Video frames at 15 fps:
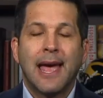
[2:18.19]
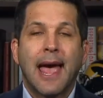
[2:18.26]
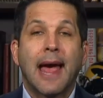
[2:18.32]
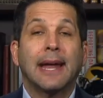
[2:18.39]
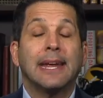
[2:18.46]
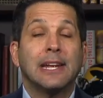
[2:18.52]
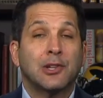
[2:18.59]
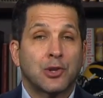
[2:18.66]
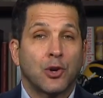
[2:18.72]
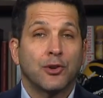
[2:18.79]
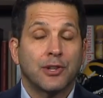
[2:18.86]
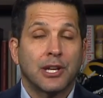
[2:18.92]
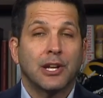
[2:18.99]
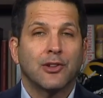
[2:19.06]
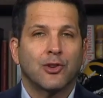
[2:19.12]
And he
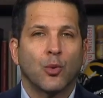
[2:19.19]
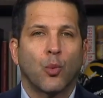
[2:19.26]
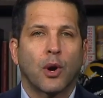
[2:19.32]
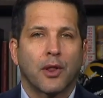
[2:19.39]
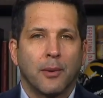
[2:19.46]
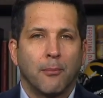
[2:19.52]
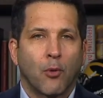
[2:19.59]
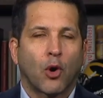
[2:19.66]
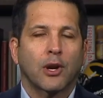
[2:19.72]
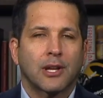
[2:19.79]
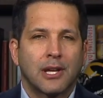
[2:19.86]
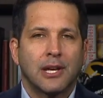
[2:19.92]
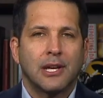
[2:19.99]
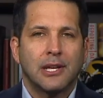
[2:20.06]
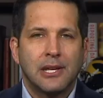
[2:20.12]
turned it into one of the
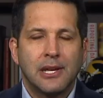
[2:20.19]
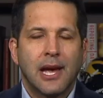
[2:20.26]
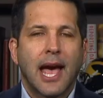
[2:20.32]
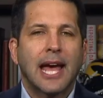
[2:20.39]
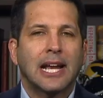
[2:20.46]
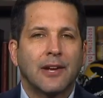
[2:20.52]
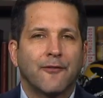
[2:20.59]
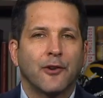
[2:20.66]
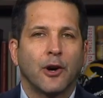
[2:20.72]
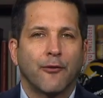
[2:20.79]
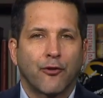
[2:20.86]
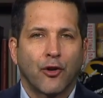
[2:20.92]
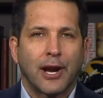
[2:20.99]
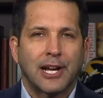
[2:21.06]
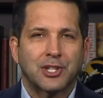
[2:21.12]
marquee NFL
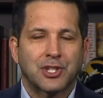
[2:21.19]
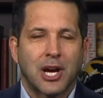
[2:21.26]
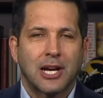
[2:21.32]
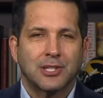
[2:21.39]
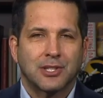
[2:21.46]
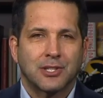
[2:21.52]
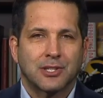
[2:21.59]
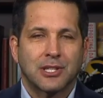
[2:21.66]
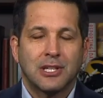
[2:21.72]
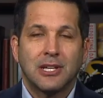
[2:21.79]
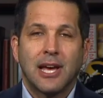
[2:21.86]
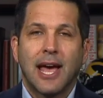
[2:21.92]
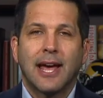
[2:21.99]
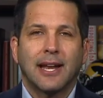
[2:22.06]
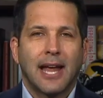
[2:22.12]
franchises.
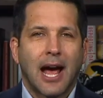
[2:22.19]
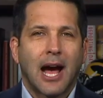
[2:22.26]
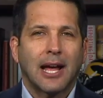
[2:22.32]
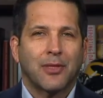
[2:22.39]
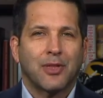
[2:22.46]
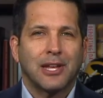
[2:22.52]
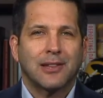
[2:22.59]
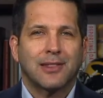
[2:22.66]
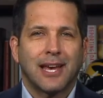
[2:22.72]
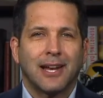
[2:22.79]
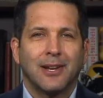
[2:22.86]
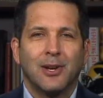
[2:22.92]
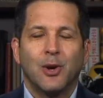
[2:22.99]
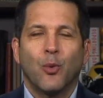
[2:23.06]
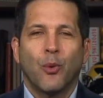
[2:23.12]
And I think that
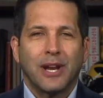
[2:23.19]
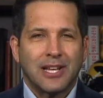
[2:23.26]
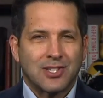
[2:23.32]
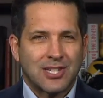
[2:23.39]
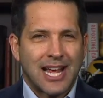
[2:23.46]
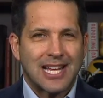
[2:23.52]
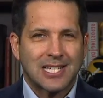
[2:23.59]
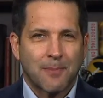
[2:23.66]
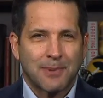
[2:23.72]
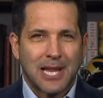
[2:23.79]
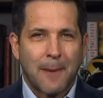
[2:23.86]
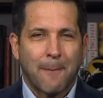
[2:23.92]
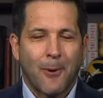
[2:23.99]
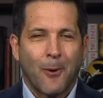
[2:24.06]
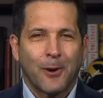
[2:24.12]
when he stands up at
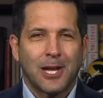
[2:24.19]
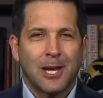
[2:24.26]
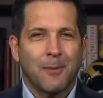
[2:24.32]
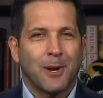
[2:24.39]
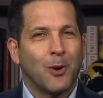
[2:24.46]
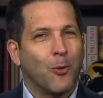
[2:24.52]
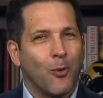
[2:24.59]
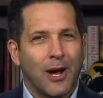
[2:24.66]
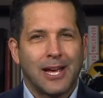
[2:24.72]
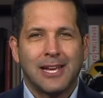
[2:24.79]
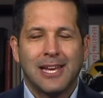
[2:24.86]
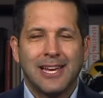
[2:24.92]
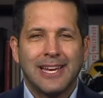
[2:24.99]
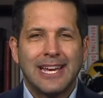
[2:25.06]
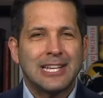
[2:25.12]
that podium in Hawaii,
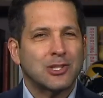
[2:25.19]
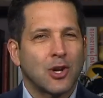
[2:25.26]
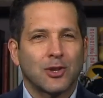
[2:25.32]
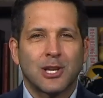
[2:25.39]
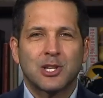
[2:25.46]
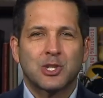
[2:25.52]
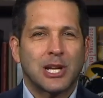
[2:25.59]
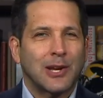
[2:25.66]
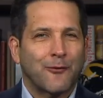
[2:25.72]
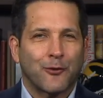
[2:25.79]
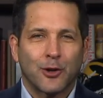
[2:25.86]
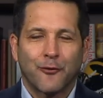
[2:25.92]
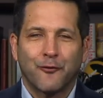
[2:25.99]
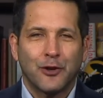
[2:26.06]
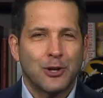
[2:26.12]
He's auditioning
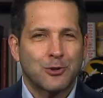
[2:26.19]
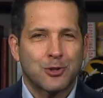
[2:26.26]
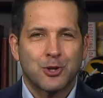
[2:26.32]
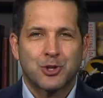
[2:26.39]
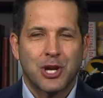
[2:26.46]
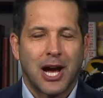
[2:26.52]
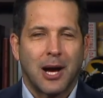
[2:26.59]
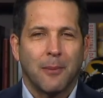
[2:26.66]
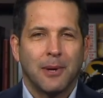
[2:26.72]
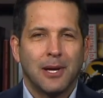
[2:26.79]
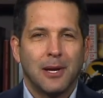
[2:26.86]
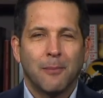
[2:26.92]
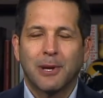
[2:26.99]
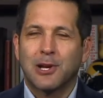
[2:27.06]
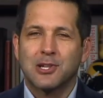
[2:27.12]
for a future job
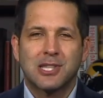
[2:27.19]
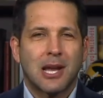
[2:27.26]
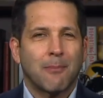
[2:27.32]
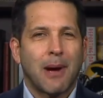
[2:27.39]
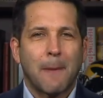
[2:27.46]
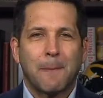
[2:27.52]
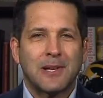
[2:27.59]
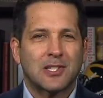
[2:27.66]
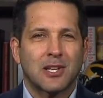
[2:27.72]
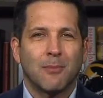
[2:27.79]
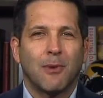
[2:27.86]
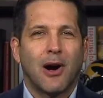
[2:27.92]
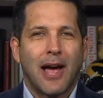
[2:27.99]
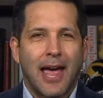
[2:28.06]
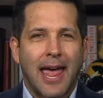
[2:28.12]
because mm. there might be
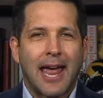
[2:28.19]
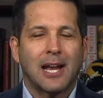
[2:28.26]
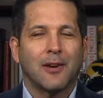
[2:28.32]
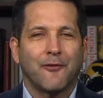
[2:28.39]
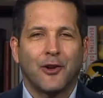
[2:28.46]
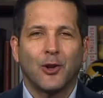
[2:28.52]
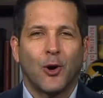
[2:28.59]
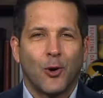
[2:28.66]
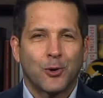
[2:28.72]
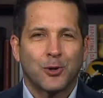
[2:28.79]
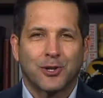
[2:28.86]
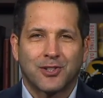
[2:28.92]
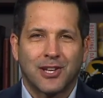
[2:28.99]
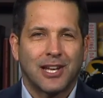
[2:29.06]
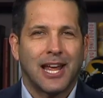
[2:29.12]
some NFL owner
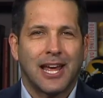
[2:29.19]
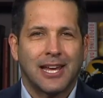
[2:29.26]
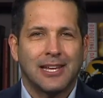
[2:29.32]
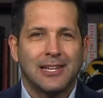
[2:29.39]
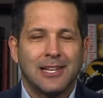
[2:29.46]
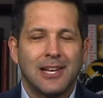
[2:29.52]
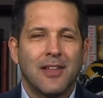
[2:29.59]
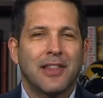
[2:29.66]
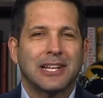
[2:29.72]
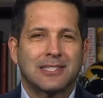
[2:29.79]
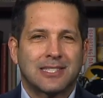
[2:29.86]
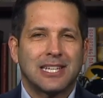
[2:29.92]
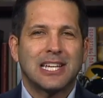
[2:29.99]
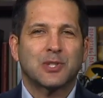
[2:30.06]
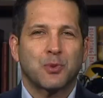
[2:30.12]
today that
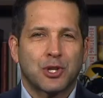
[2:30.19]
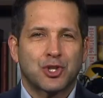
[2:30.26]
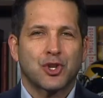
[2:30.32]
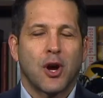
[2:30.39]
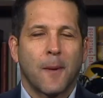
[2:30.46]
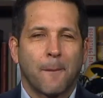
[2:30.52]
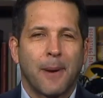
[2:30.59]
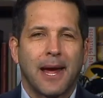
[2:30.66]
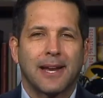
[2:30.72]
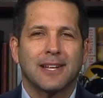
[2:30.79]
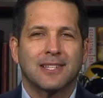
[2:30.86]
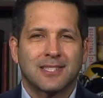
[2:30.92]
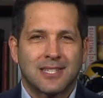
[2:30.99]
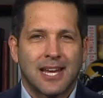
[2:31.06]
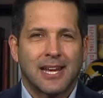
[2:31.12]
sees what Sean Payton
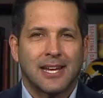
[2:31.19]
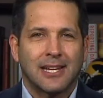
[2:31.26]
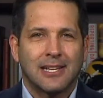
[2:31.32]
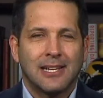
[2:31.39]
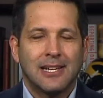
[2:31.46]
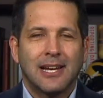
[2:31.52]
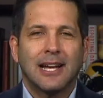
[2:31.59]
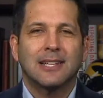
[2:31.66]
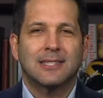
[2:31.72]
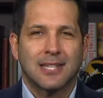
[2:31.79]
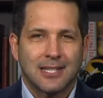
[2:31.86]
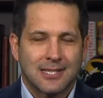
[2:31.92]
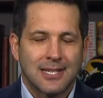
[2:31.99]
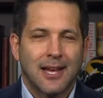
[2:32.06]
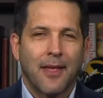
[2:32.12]
is saying and
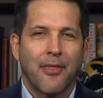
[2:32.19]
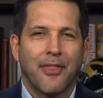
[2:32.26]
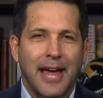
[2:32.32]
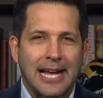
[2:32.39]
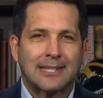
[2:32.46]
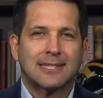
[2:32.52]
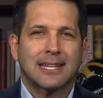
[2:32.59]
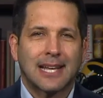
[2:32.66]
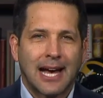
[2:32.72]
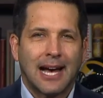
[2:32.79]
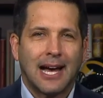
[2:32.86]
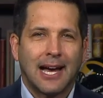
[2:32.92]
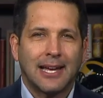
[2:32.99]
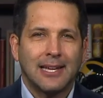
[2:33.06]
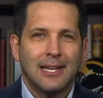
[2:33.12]
says, that's a
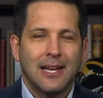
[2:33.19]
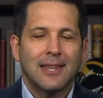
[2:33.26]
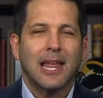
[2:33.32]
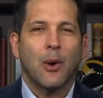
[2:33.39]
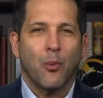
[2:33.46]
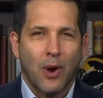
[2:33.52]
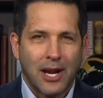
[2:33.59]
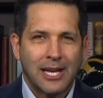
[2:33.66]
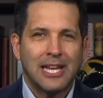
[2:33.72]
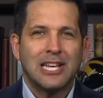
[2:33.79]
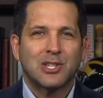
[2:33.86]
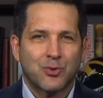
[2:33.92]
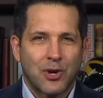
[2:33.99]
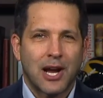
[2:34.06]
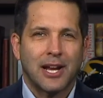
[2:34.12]
guy that when
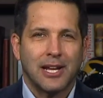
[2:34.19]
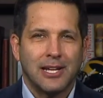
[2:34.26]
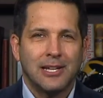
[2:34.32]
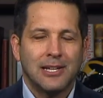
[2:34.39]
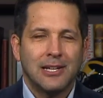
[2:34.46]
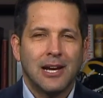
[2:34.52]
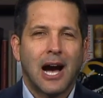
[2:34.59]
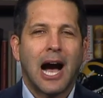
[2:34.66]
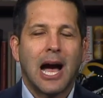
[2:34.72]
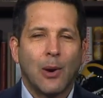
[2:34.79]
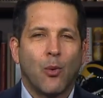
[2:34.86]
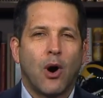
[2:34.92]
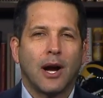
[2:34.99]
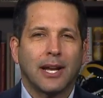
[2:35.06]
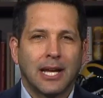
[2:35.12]
he's ready, I
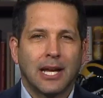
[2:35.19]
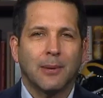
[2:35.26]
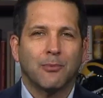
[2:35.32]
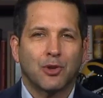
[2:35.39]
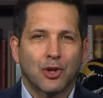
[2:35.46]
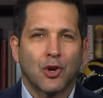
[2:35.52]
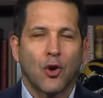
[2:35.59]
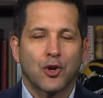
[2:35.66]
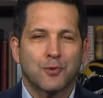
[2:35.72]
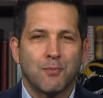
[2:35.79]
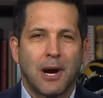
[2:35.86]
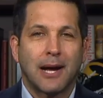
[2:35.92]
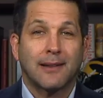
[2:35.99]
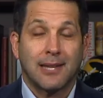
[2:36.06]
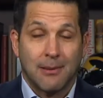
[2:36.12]
want him to coach
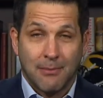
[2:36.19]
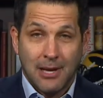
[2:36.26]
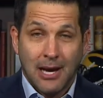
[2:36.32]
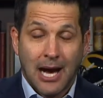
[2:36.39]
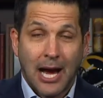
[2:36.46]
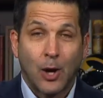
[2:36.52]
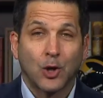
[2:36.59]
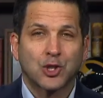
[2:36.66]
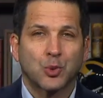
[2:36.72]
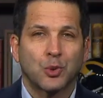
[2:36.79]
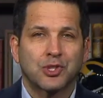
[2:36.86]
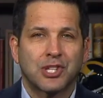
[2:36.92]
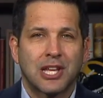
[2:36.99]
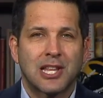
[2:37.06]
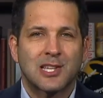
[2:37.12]
my team. I also will
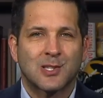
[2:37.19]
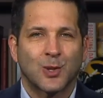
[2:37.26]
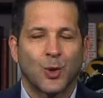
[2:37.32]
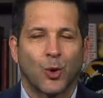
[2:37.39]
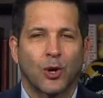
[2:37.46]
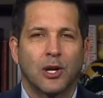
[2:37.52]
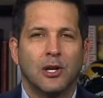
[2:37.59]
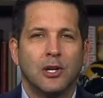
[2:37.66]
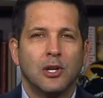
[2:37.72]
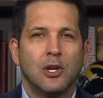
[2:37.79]
say this, Laura.